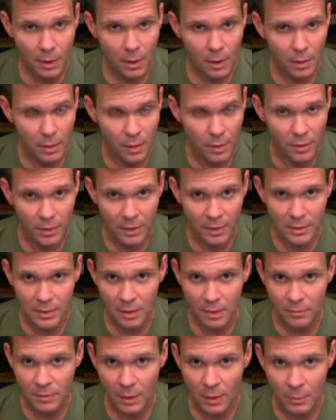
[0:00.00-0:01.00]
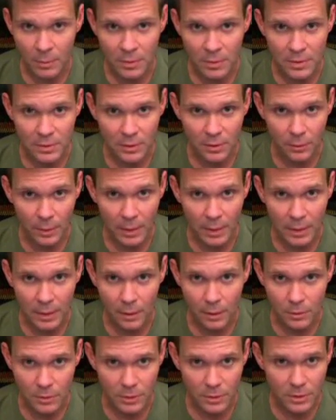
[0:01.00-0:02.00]
The things I've done with this already are
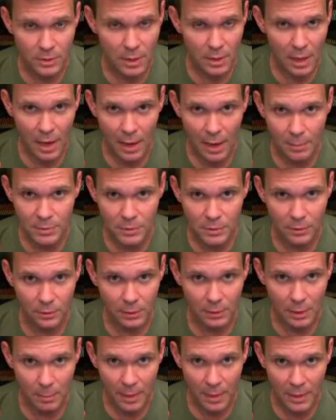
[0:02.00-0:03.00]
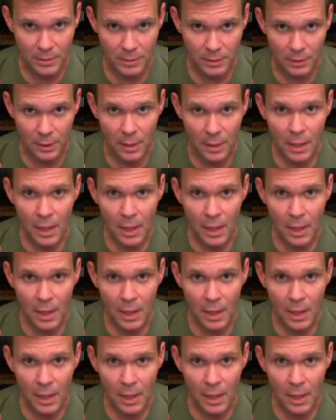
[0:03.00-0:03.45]
just absolutely amazing.